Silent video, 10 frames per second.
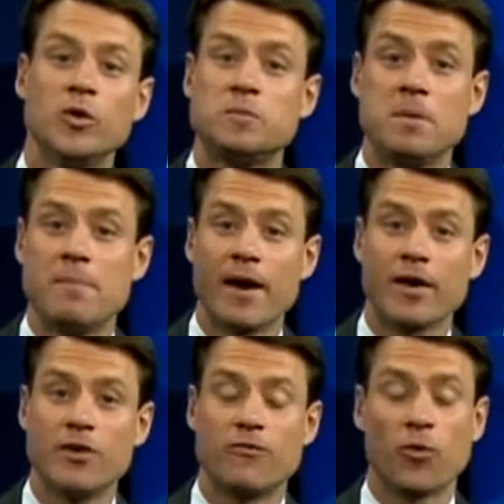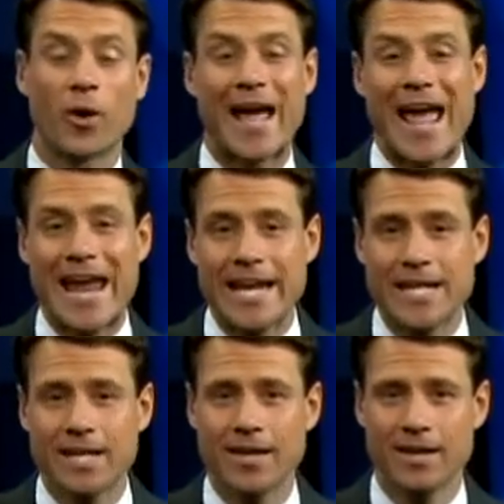has been married for
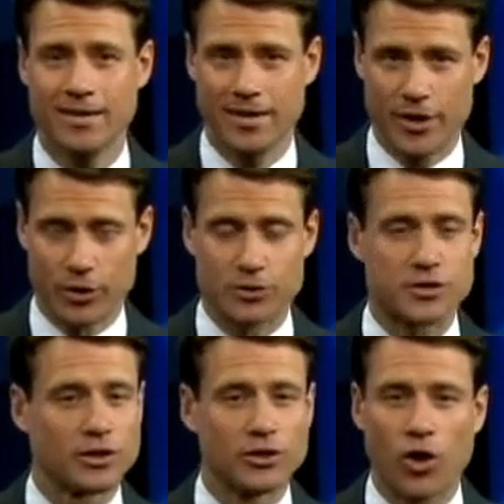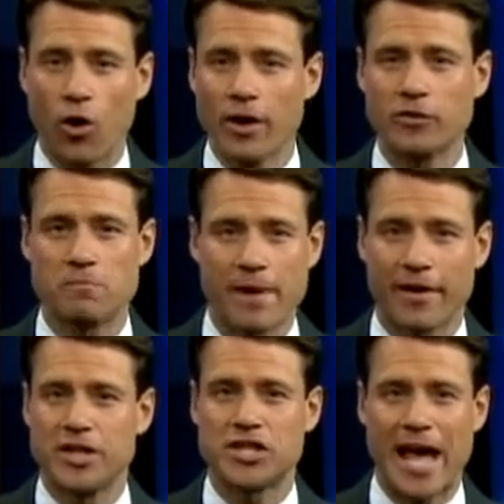80 years, the longest
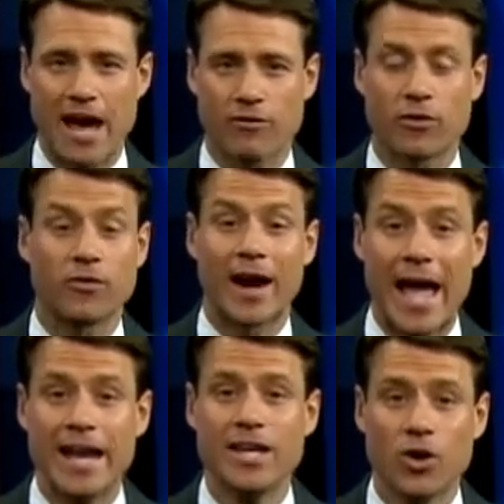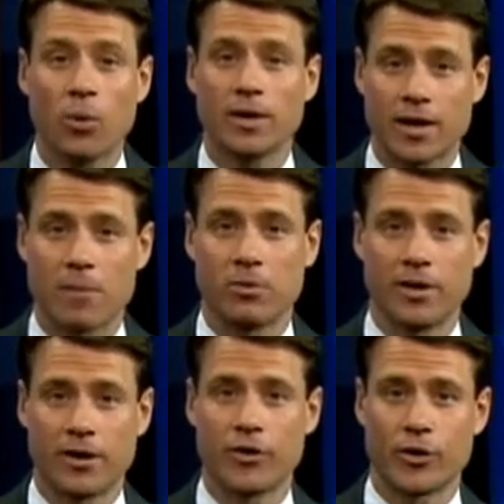marriage ever for any golden couple
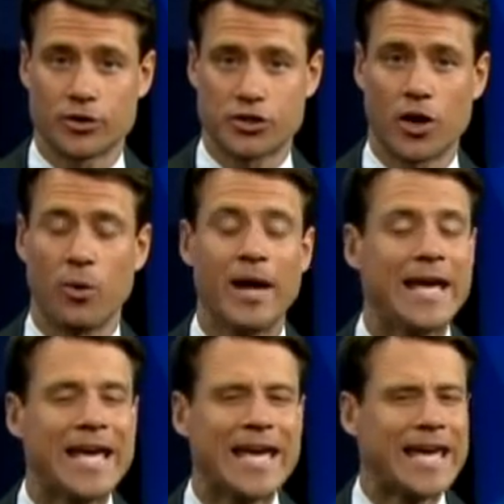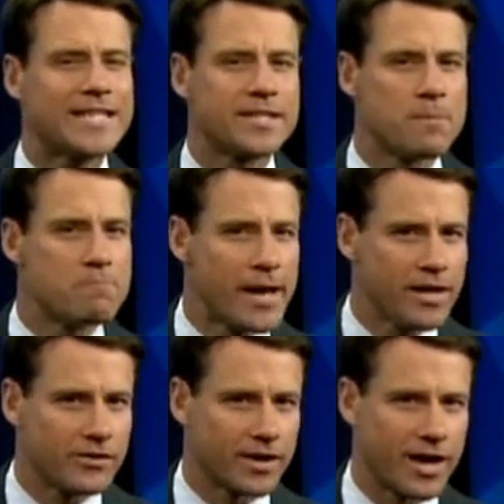here on our show. It's an
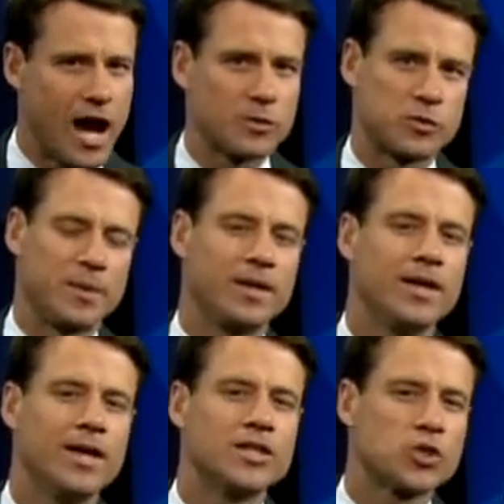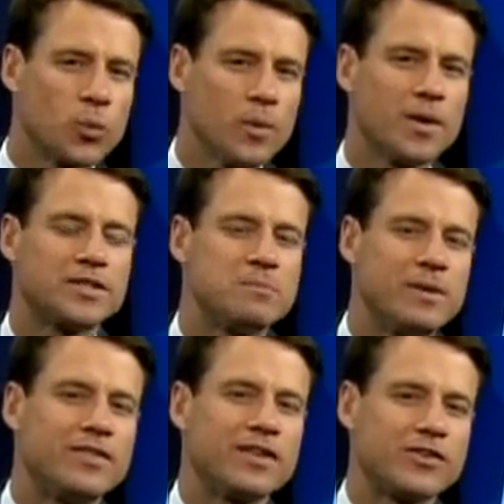amazing accomplishment. So we want to
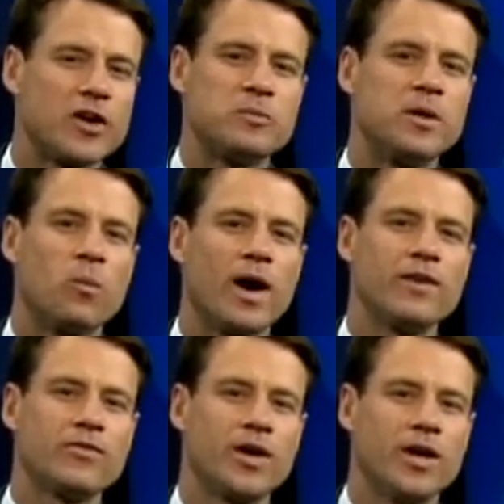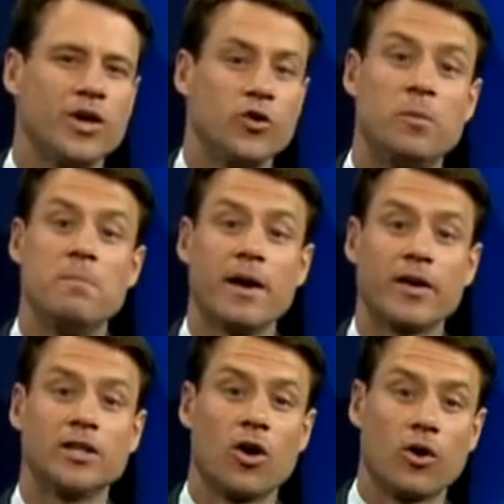meet this husband and wife who've been
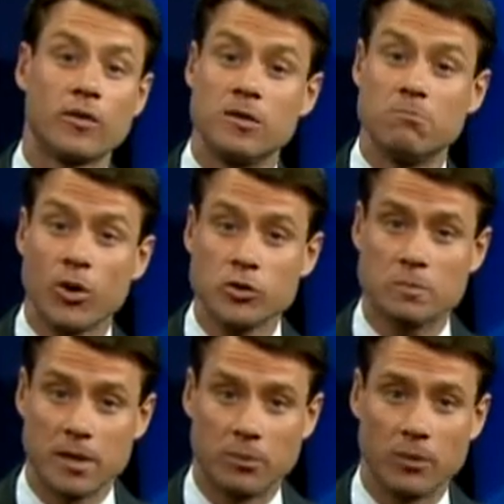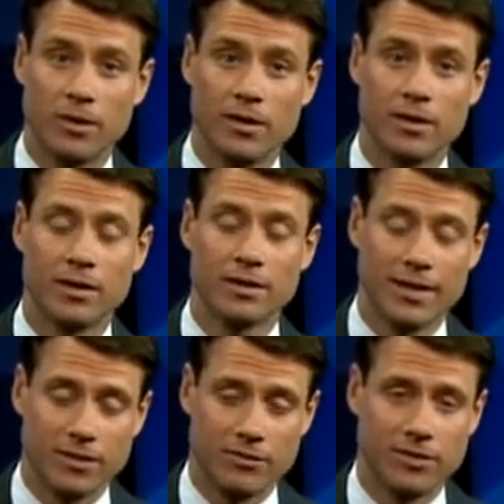married longer than most people
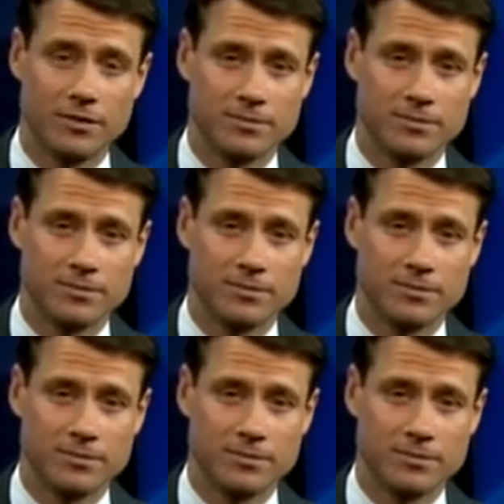live.